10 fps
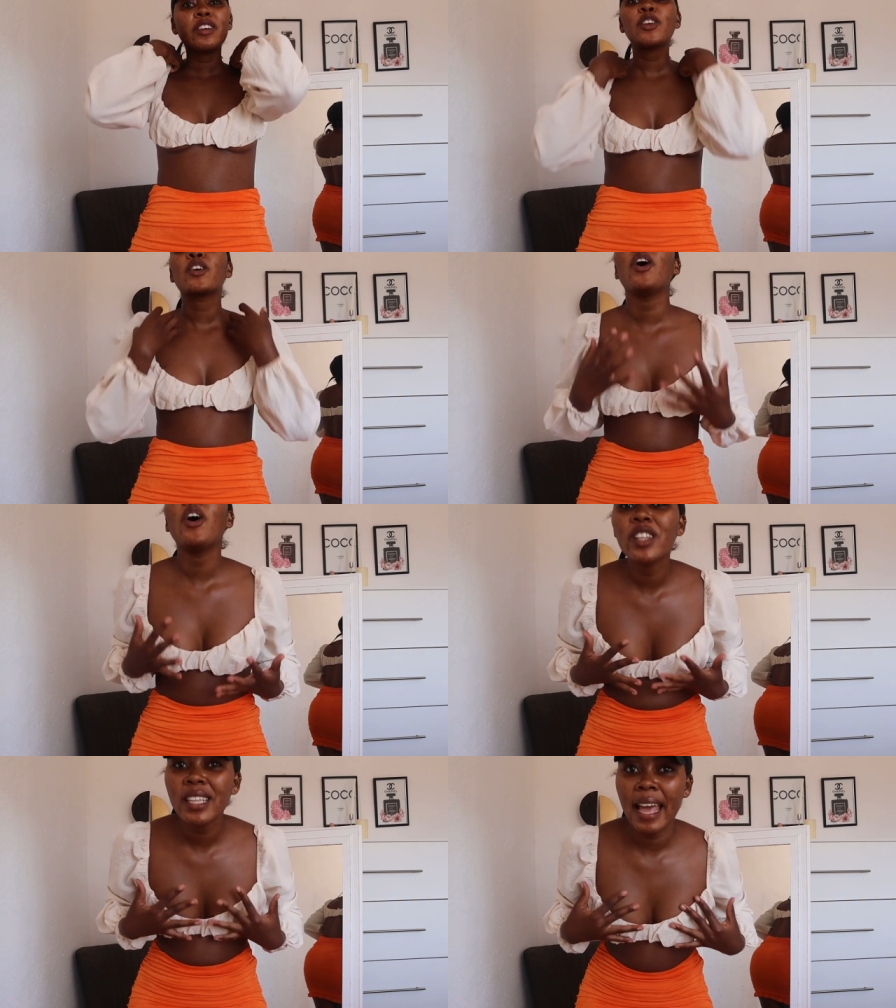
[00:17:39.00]
if you go
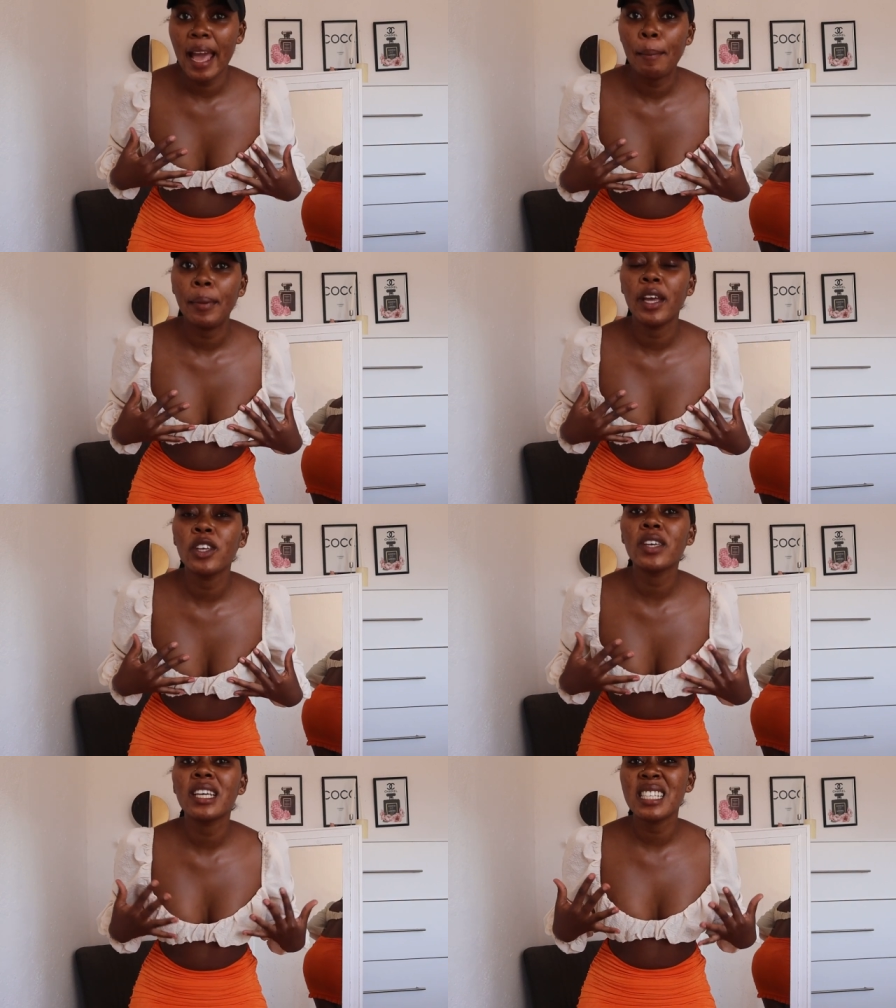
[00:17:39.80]
on the app,
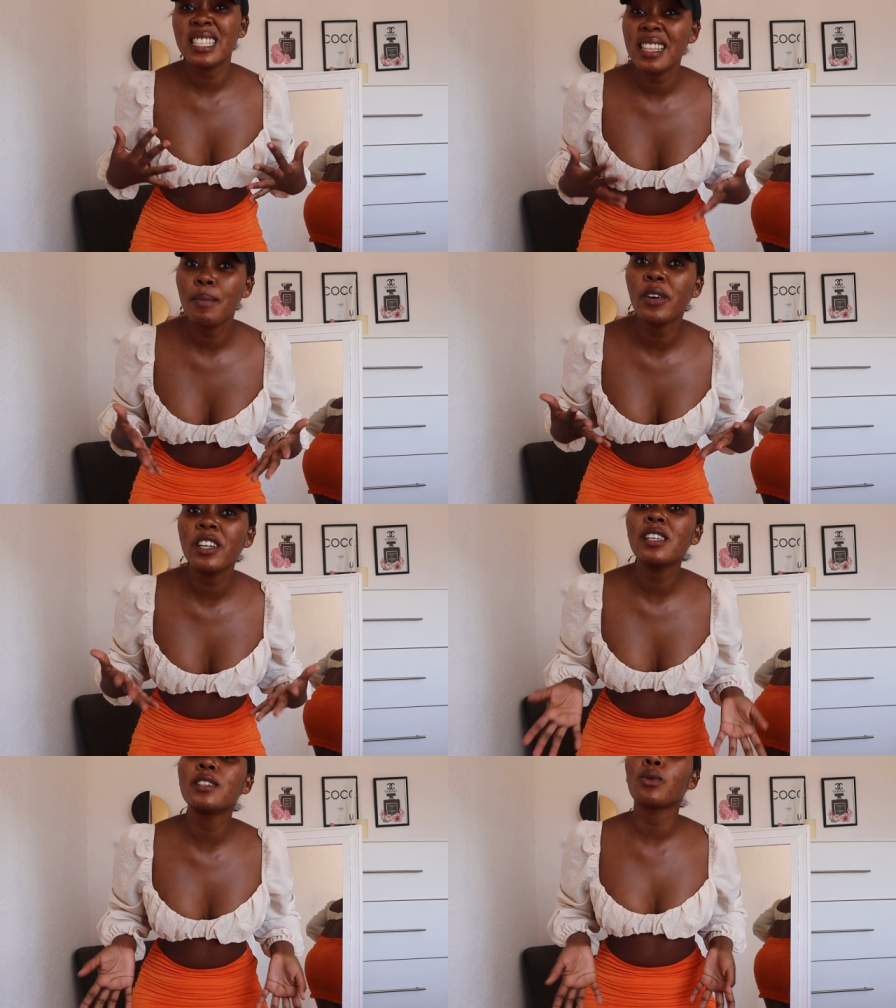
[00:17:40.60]
you can see the
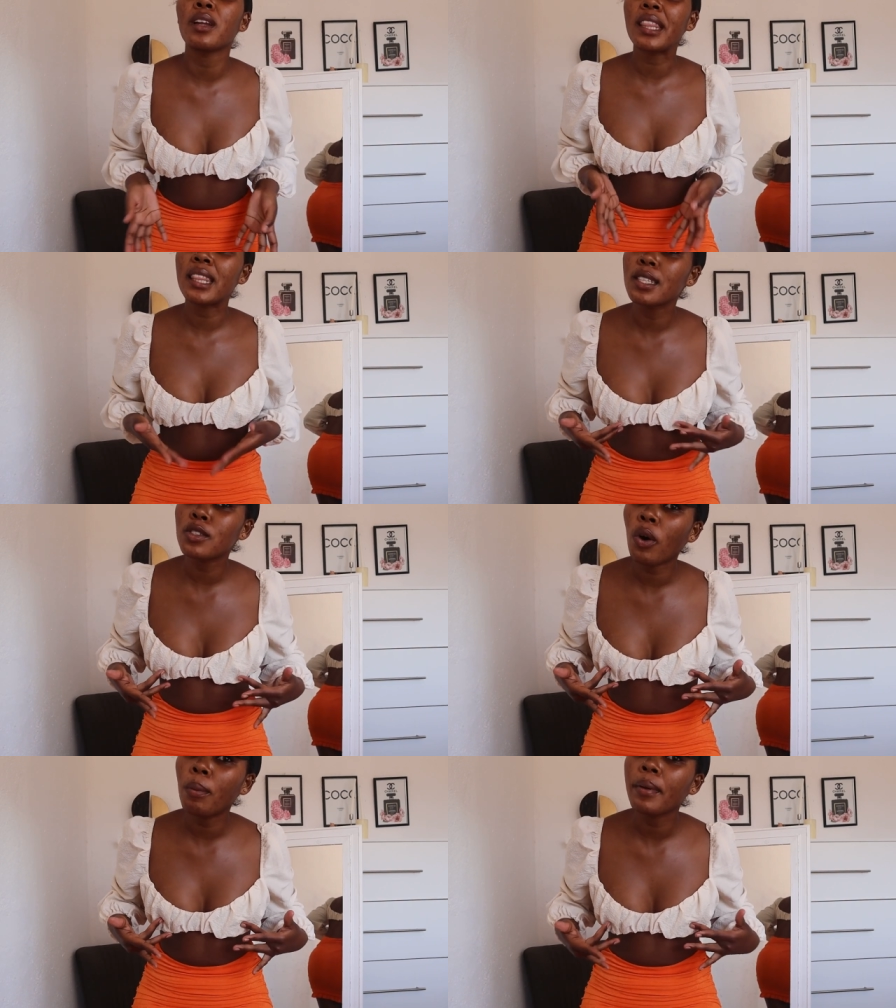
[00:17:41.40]
model is wearing this
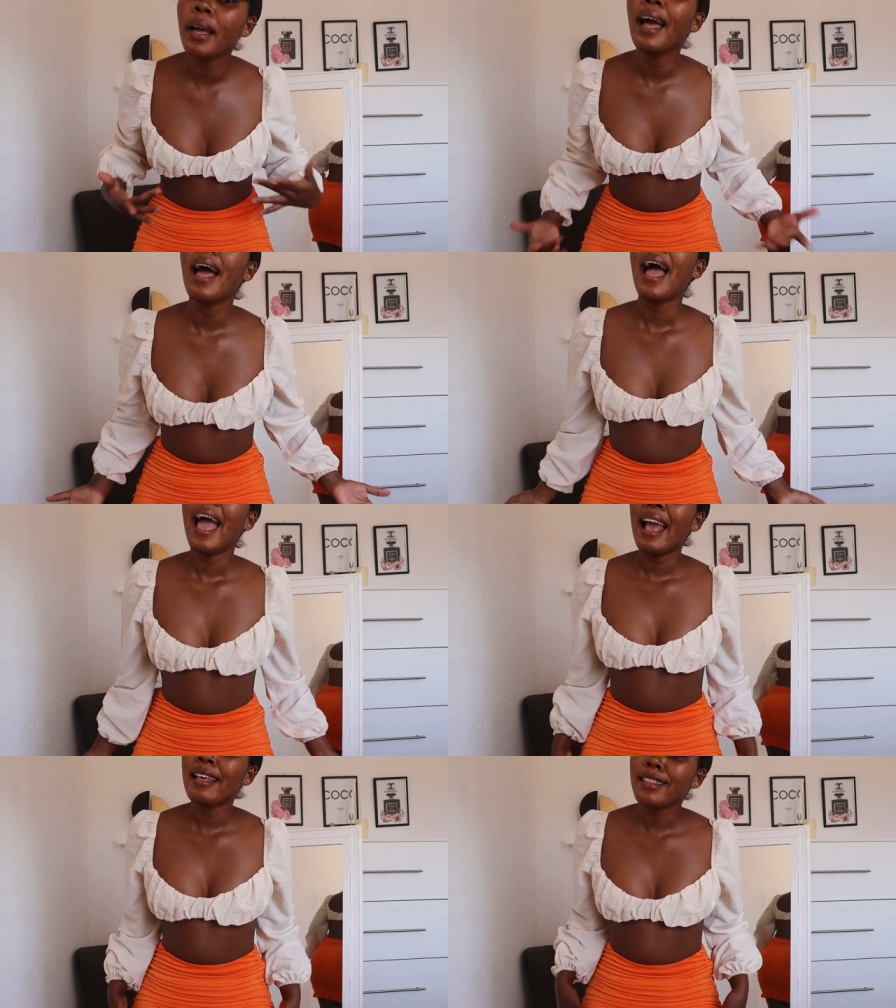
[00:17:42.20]
top
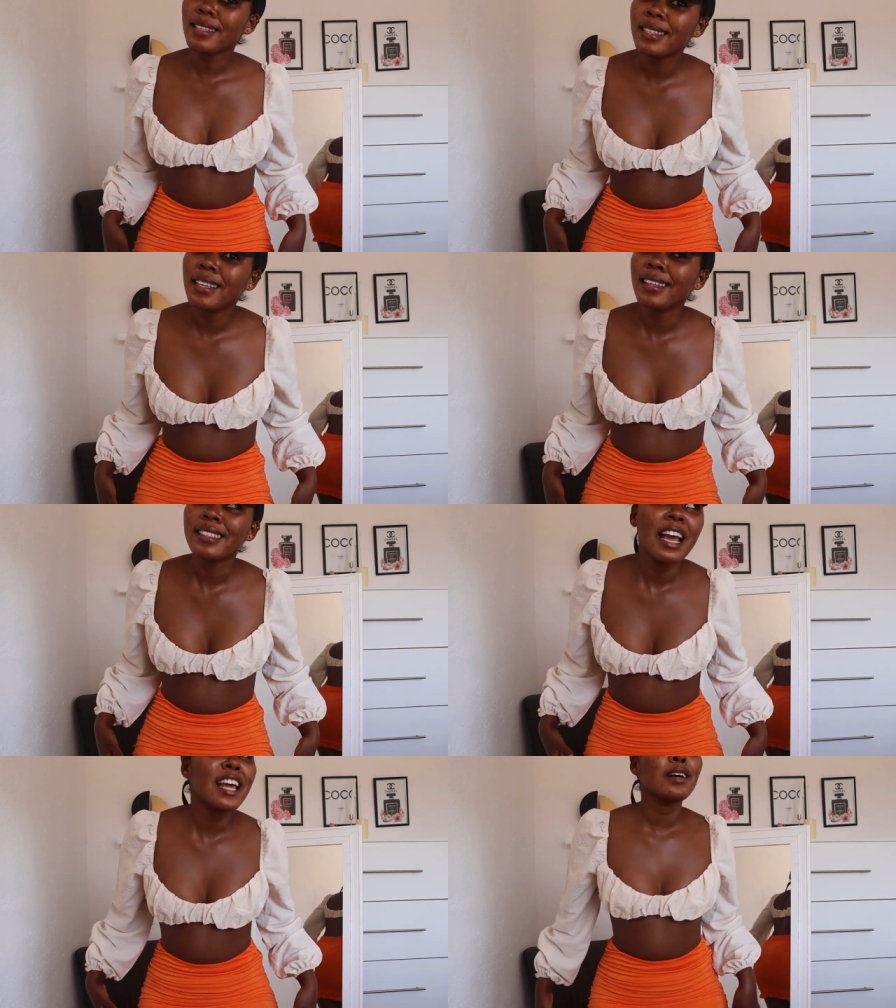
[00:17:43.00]
and this
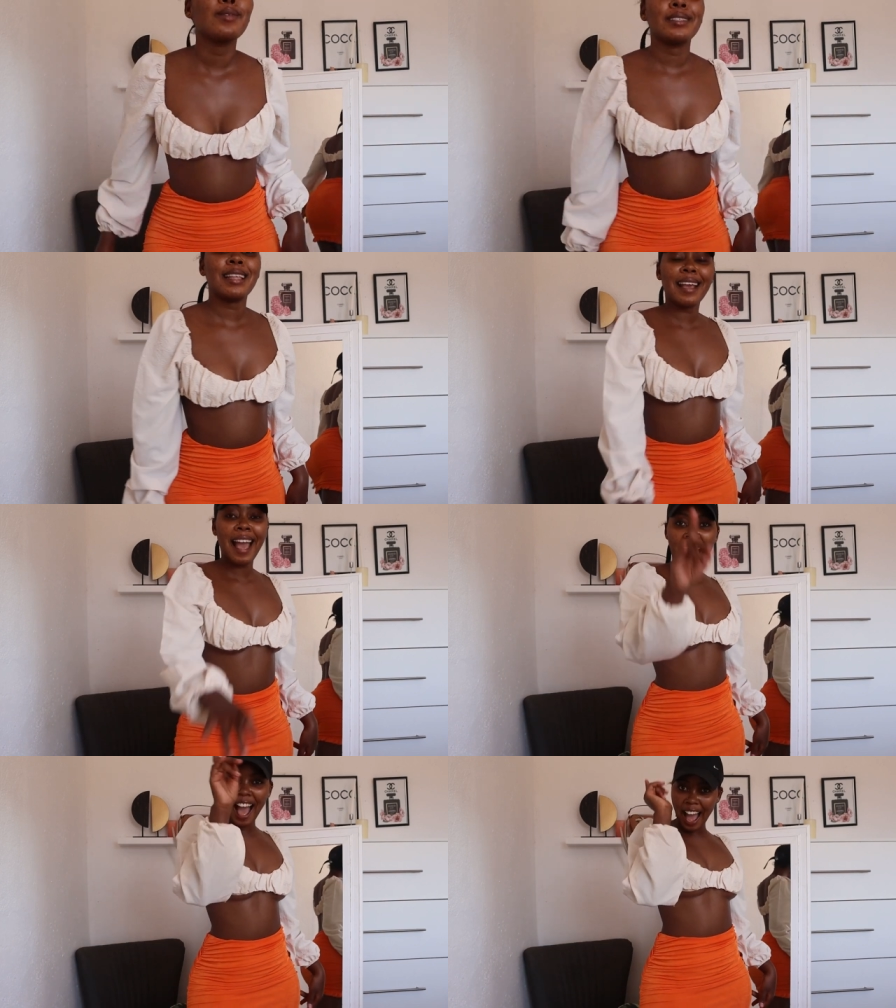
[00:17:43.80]
skirt. And I was like,
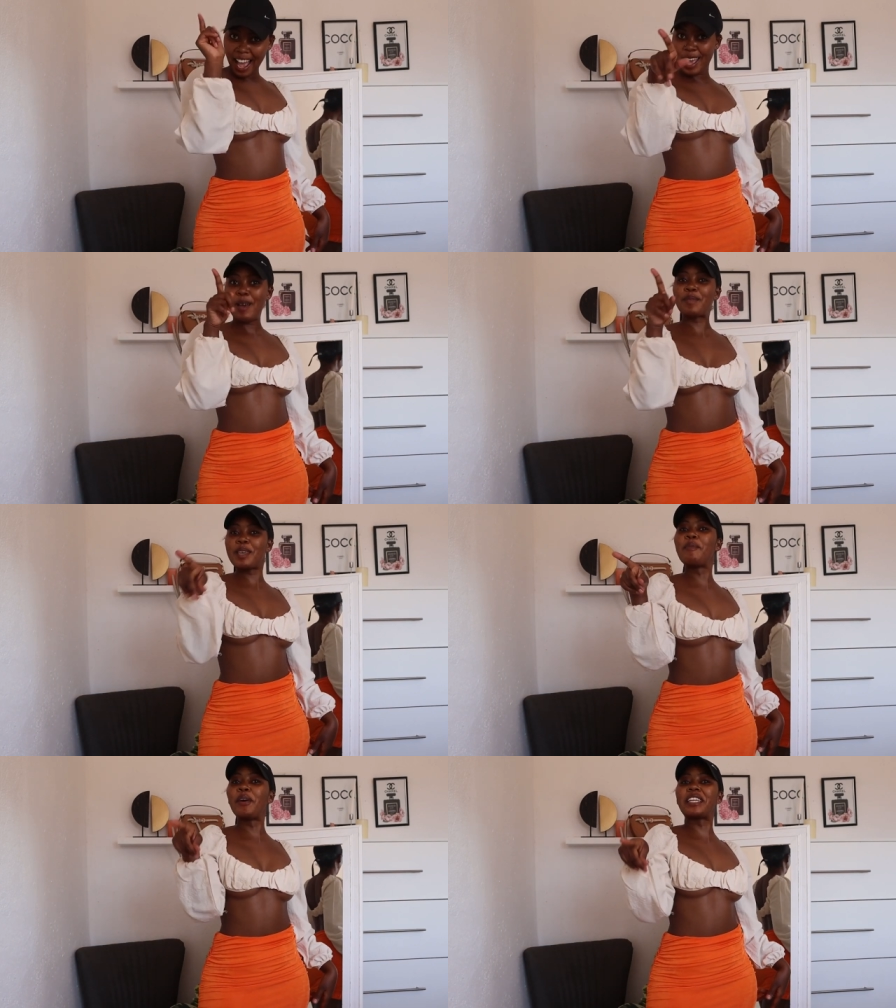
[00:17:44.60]
I am
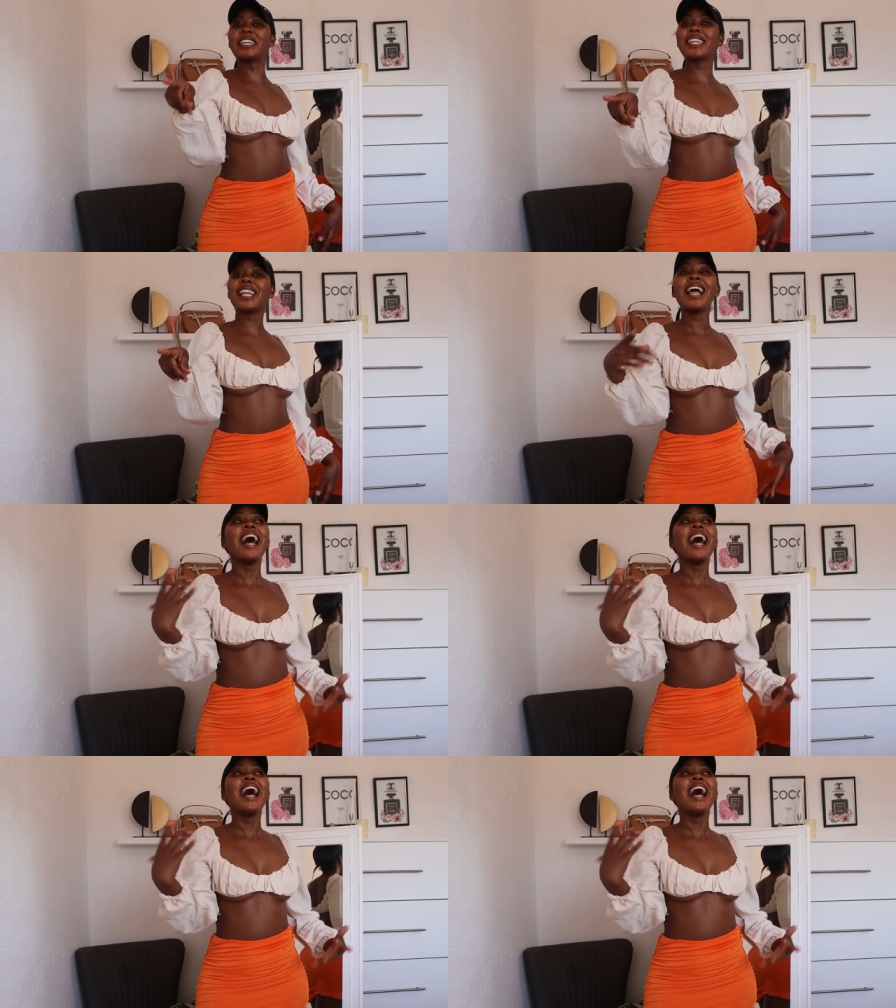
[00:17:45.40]
the model.